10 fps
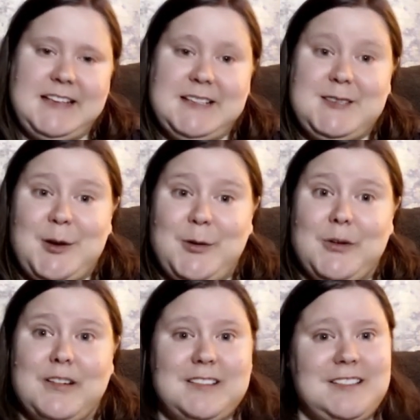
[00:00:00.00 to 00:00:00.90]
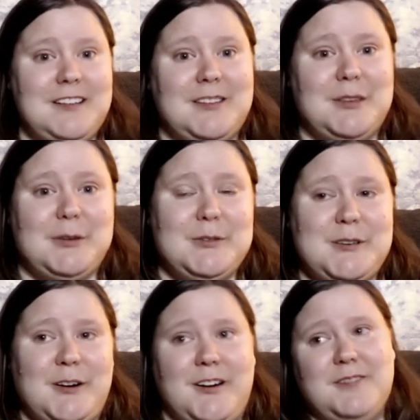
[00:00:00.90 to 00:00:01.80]
So those
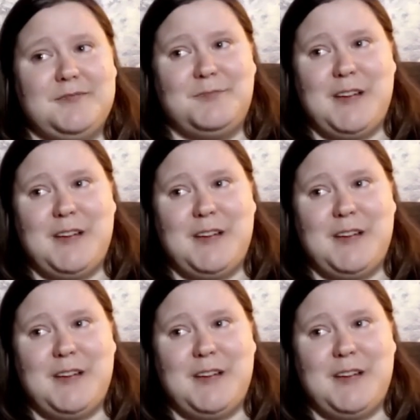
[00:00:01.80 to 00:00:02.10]
are,